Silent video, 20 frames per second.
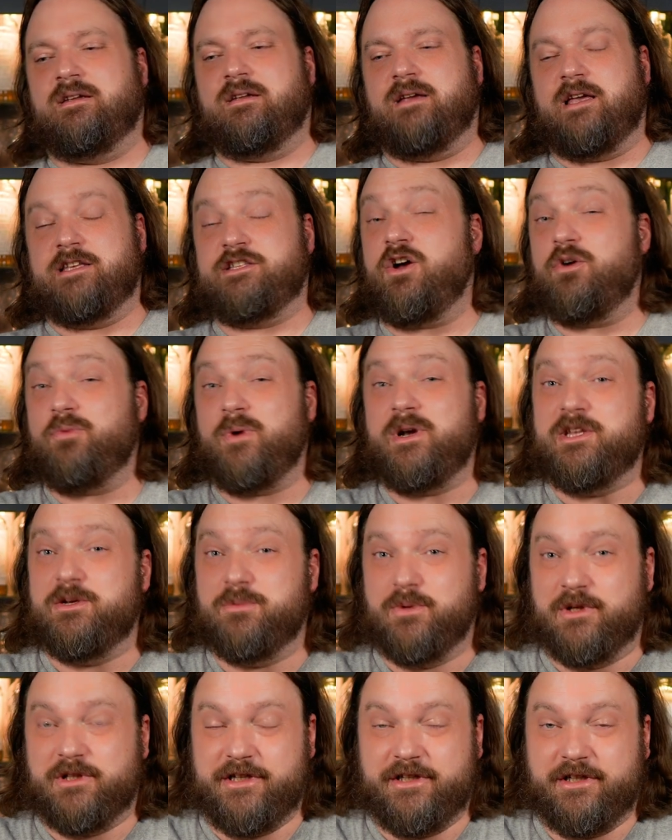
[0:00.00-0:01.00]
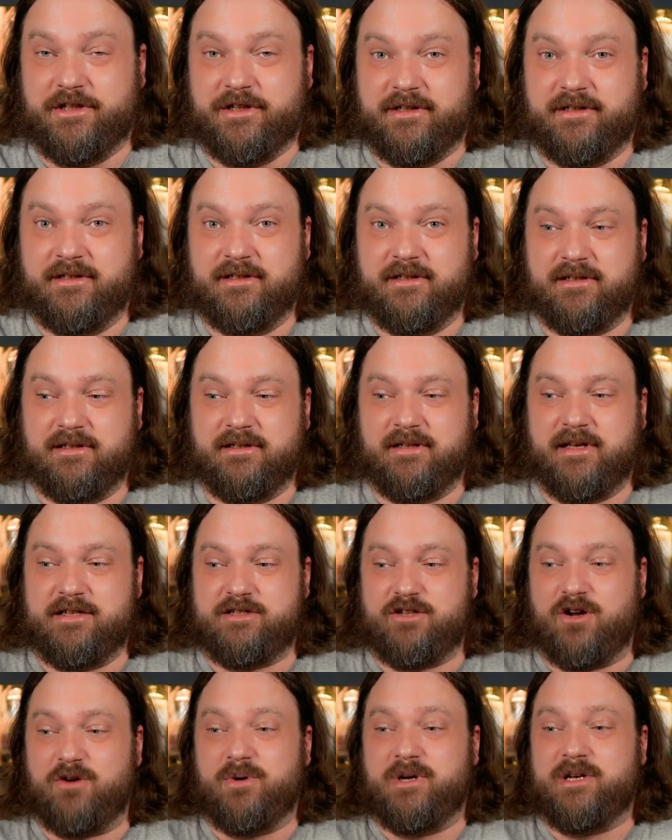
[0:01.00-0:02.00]
it's already really good. It's
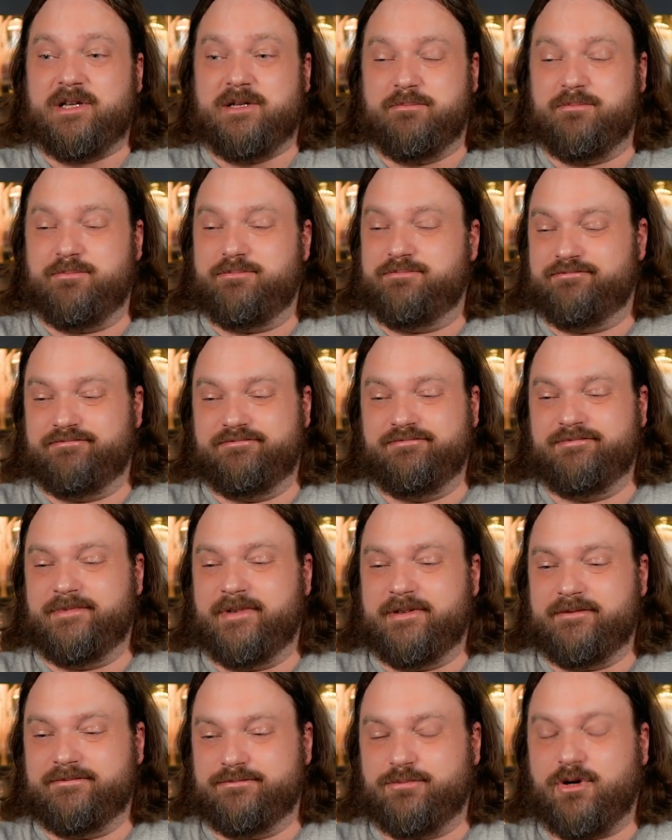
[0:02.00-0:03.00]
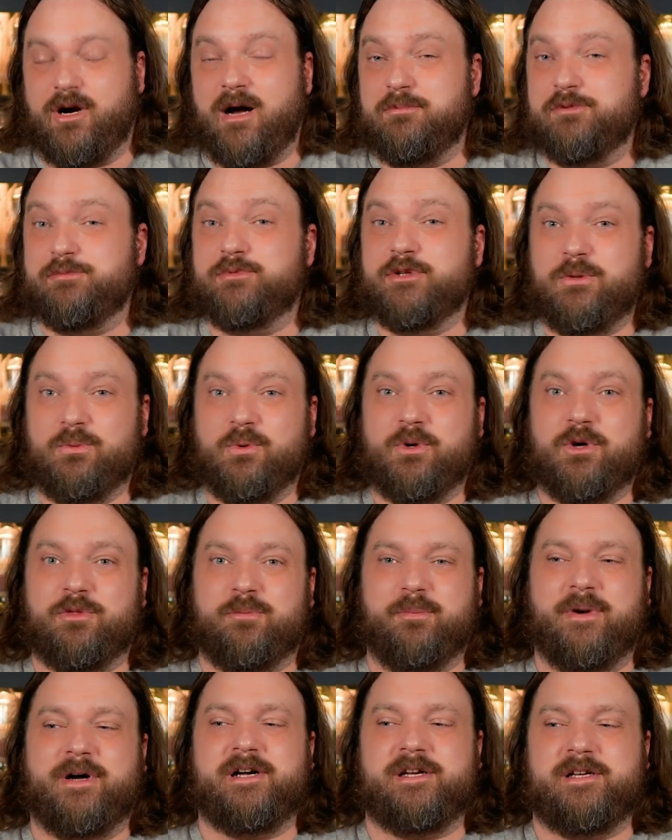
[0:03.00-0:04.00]
already probably worth
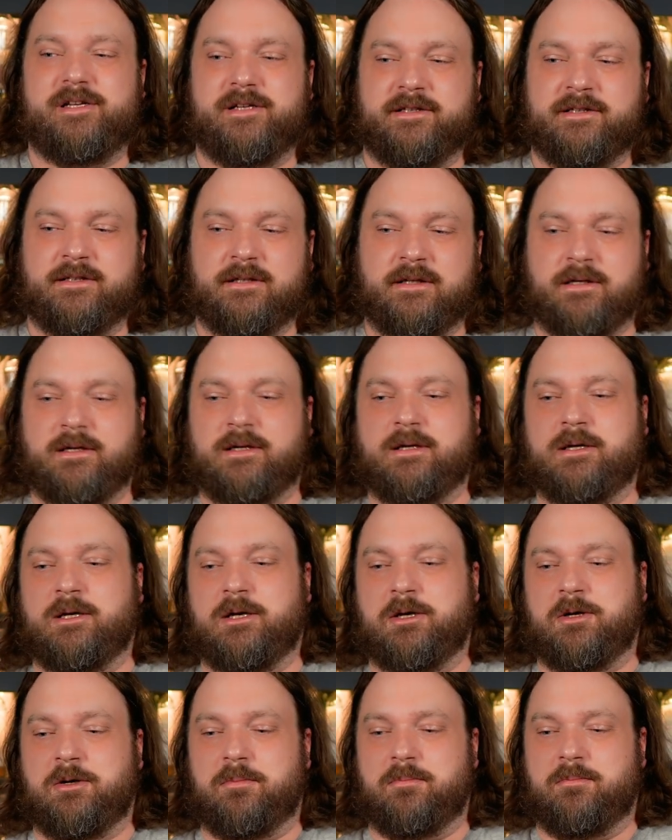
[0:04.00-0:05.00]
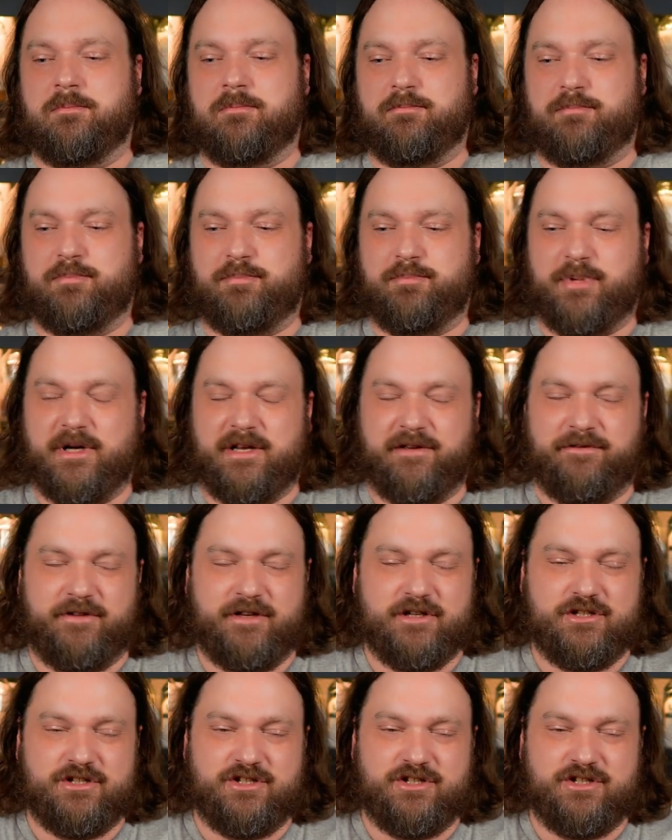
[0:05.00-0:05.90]
buying. But if you